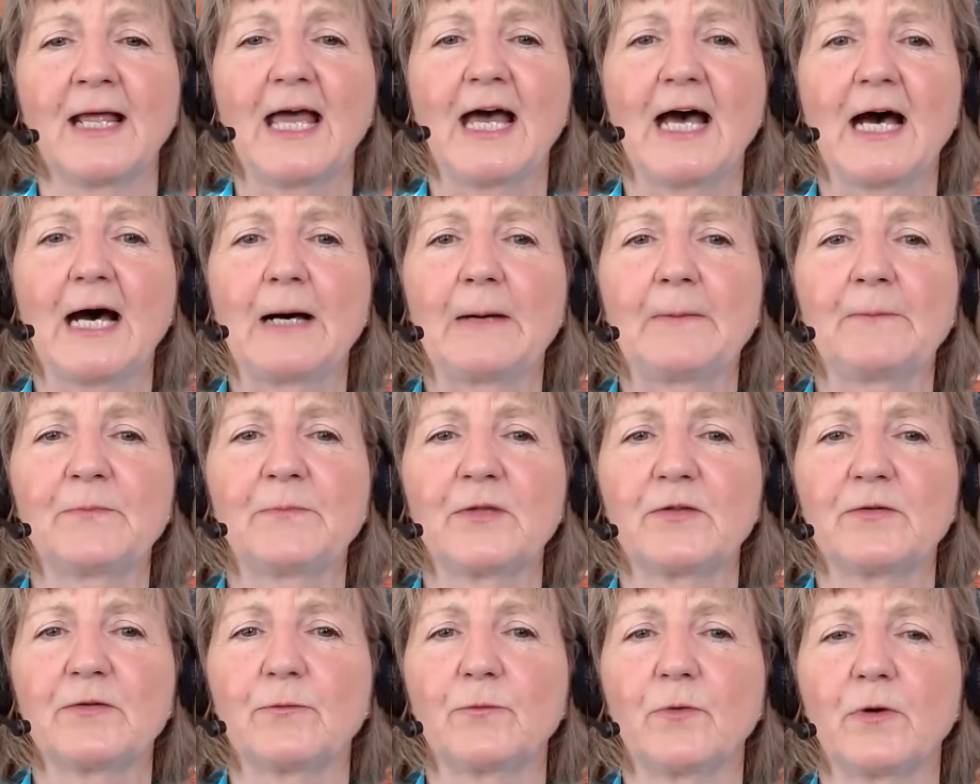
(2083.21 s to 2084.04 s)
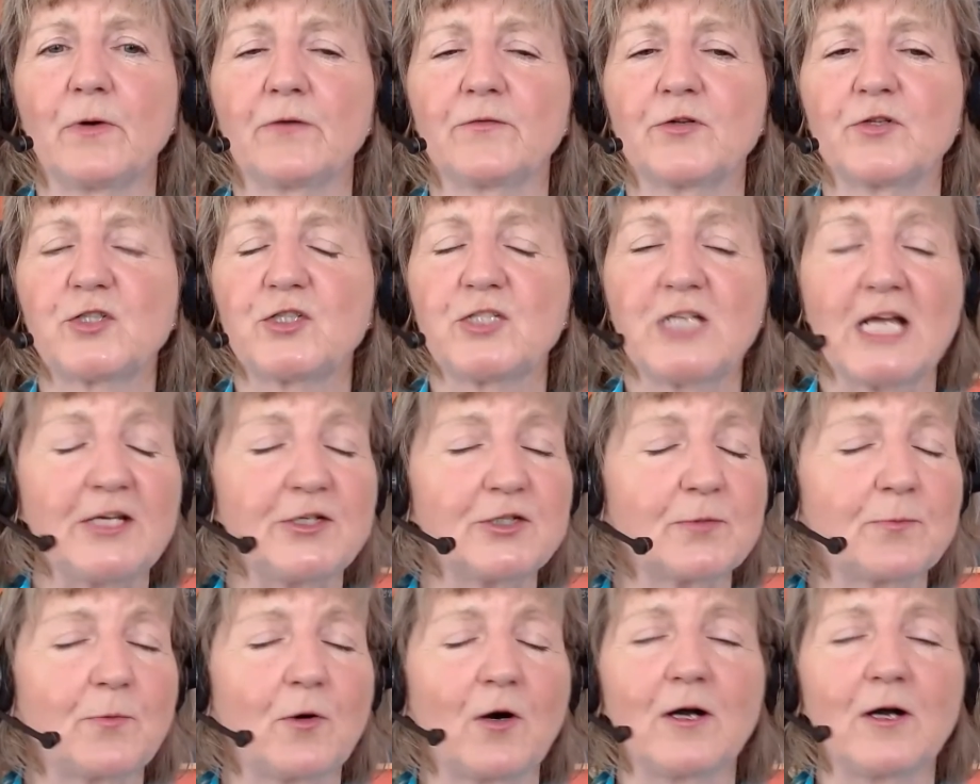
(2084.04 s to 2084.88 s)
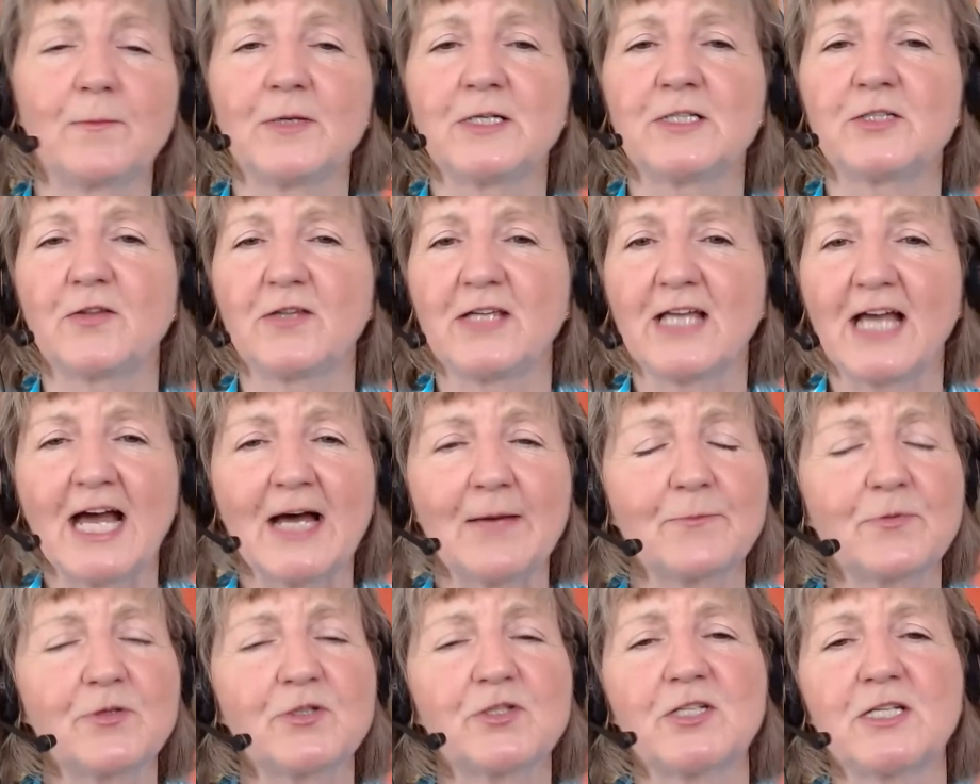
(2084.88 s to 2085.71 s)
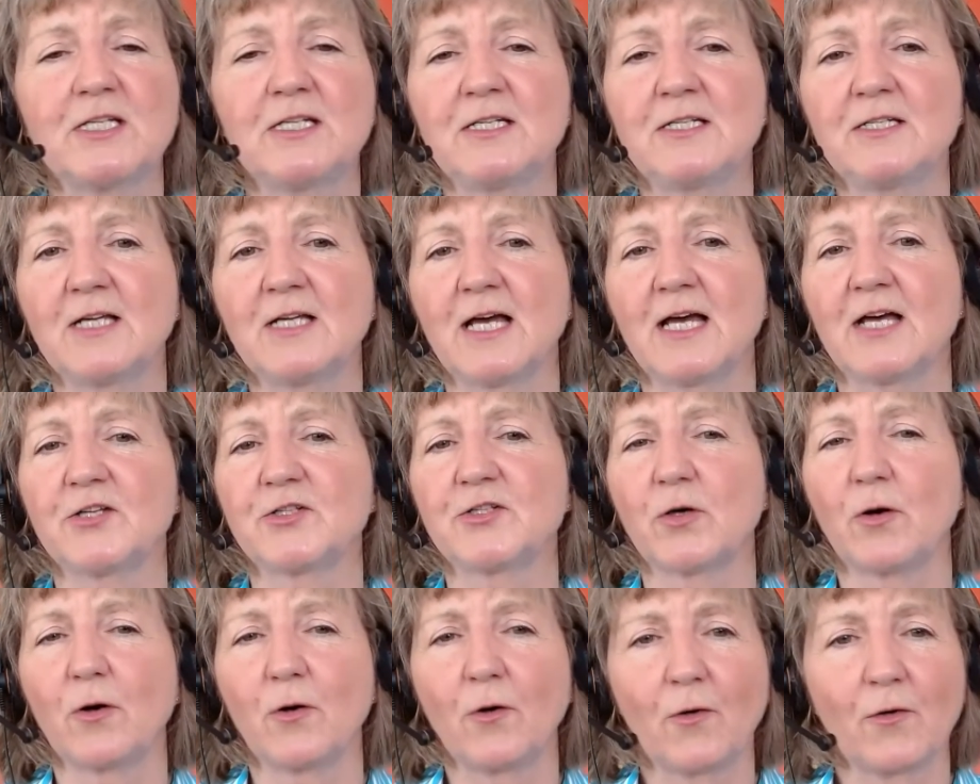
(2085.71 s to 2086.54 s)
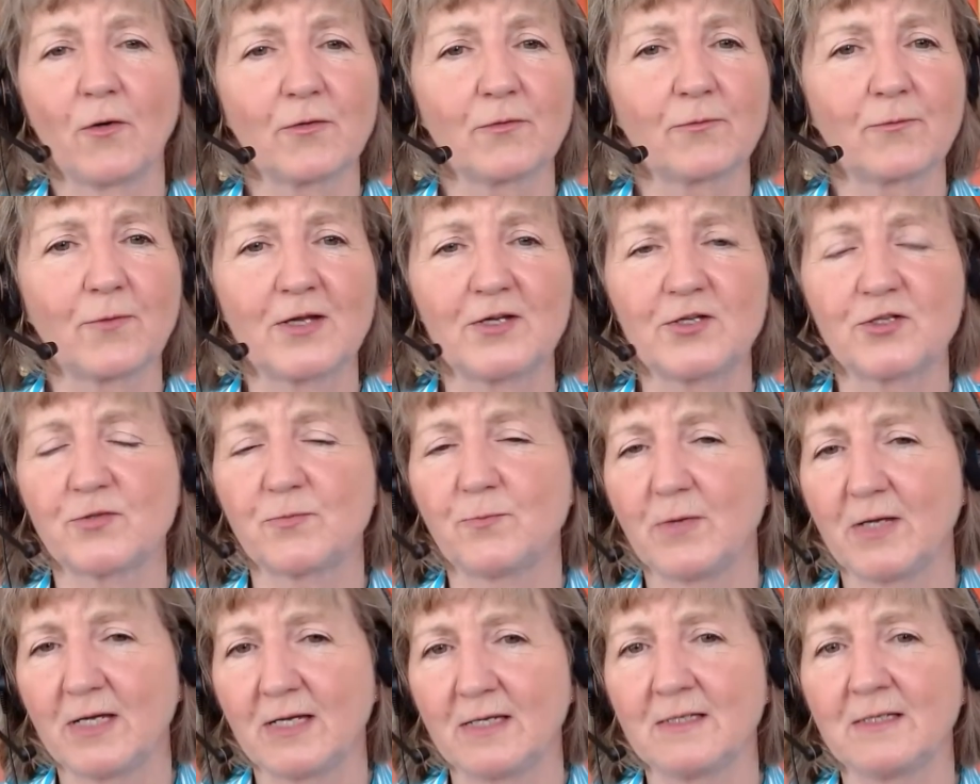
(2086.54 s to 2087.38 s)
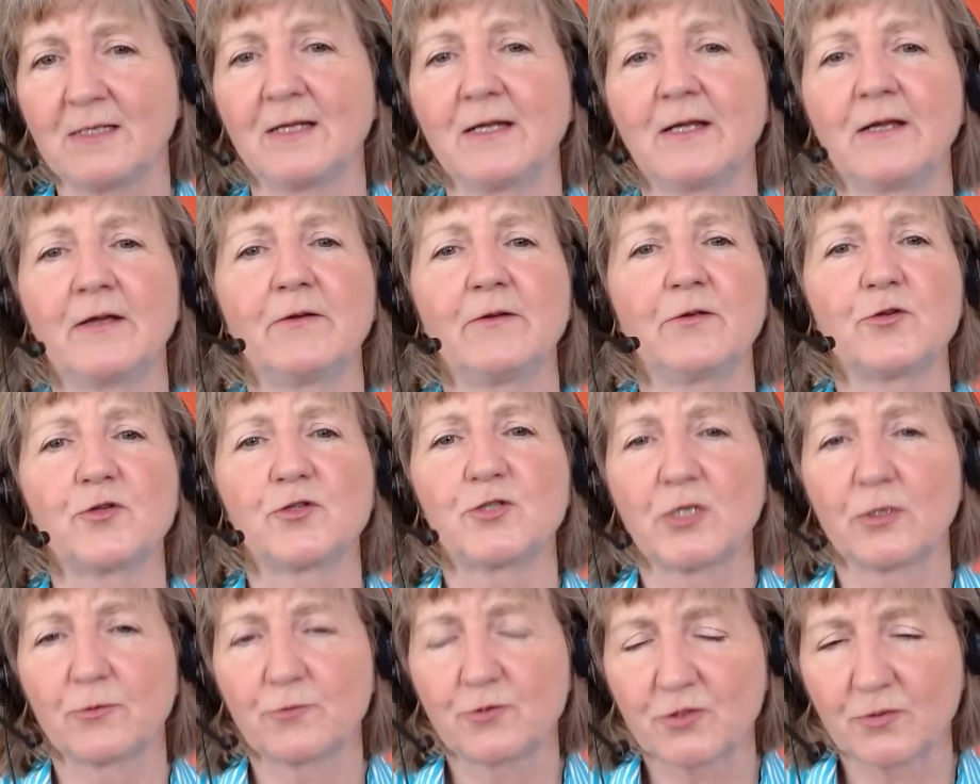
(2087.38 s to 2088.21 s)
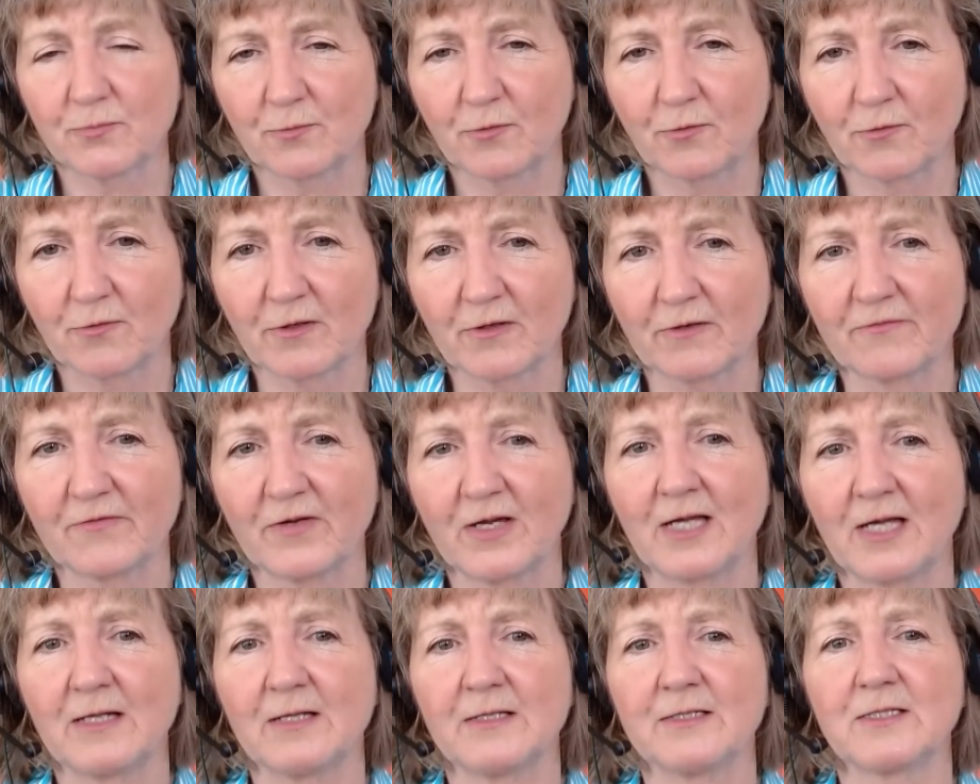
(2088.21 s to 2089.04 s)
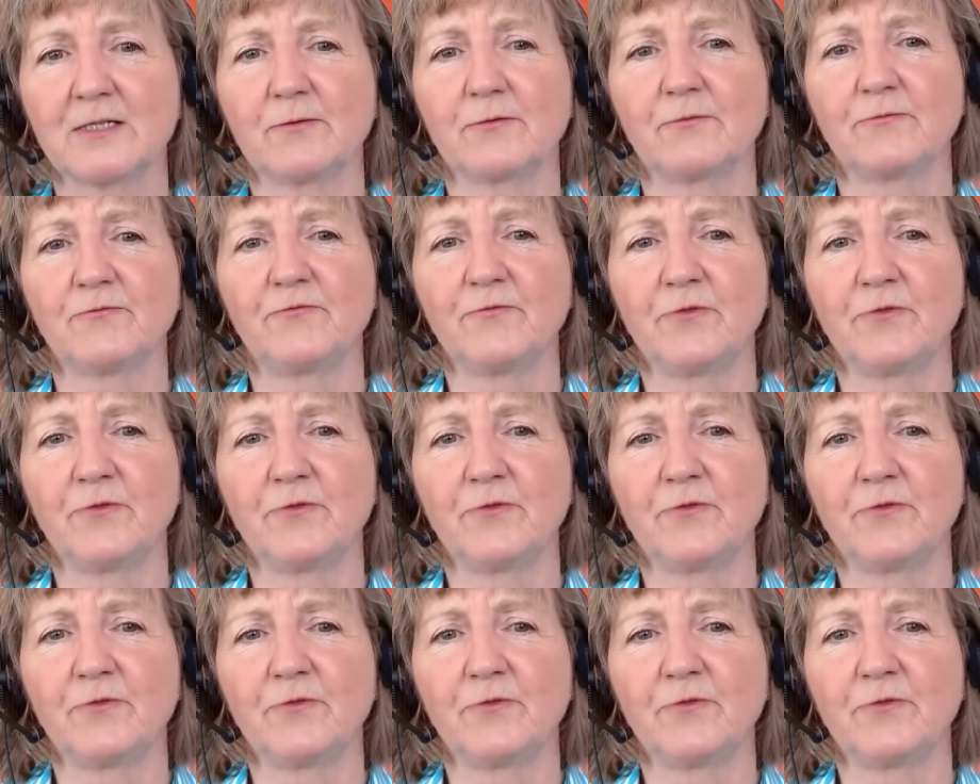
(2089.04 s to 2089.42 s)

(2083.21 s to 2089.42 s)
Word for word: Um, the State Department, the embassy has always been so supportive and